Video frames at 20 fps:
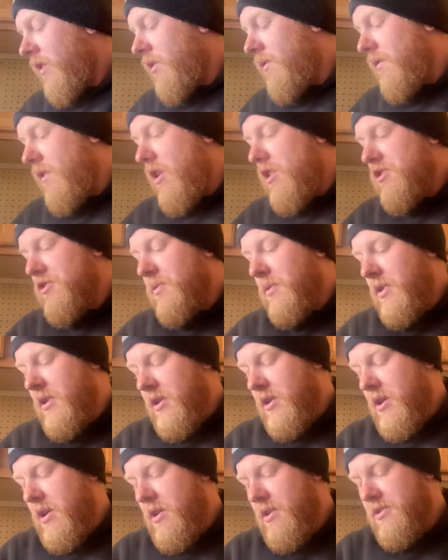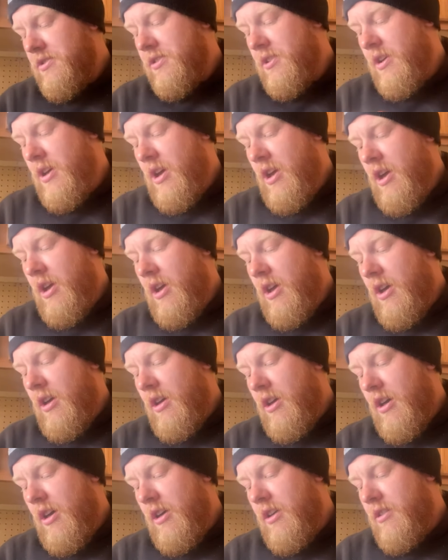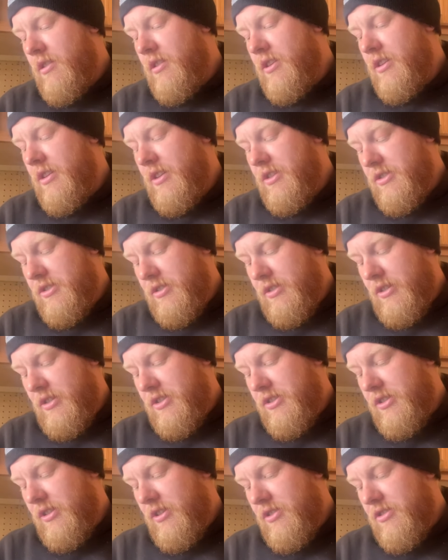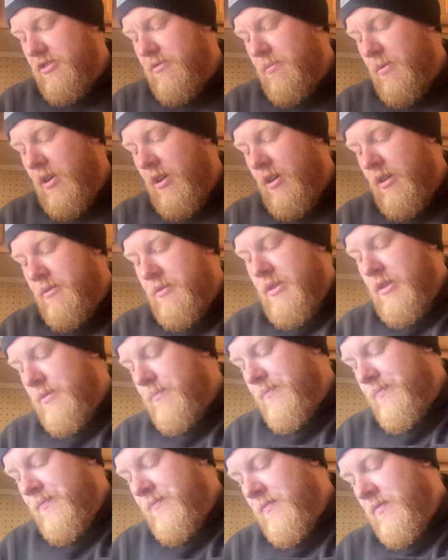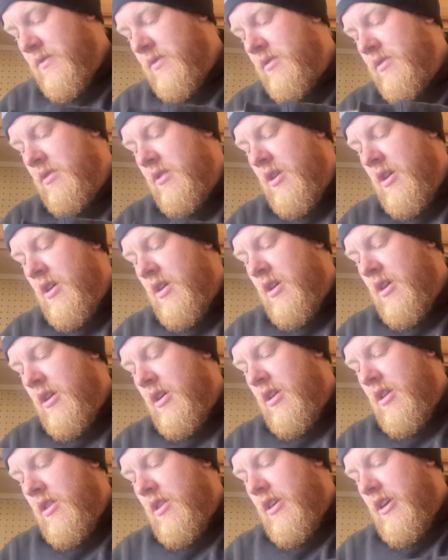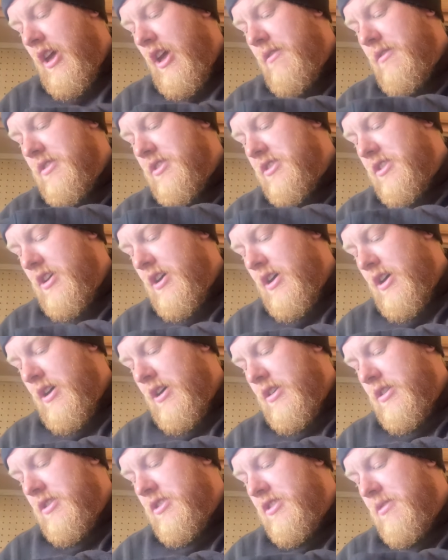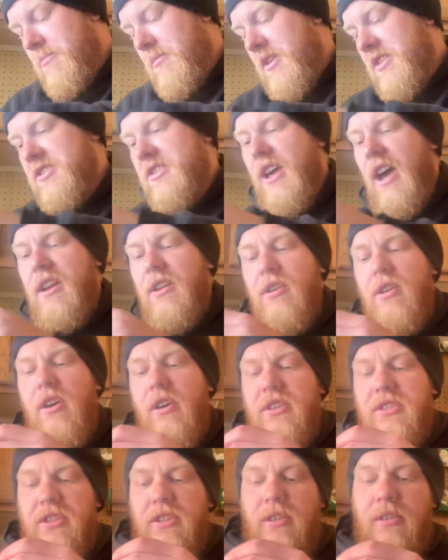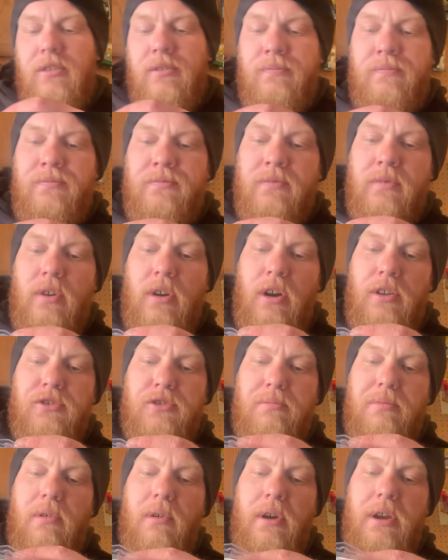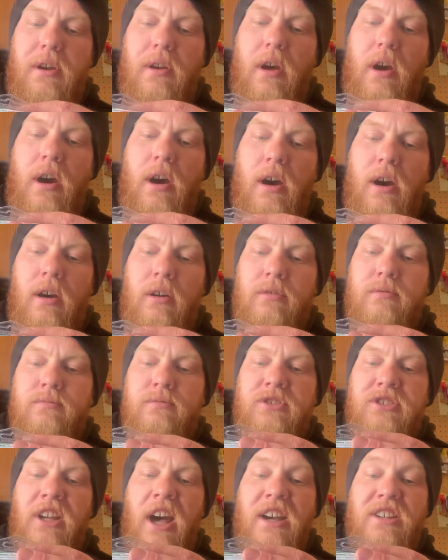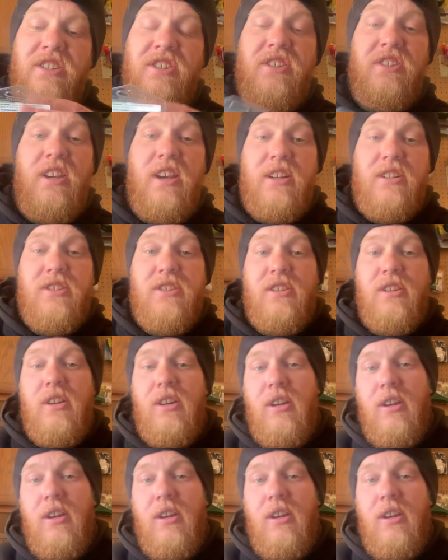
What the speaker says: First one is, let's start small. They gave us some mustad hooks, Ultra Point, size 6.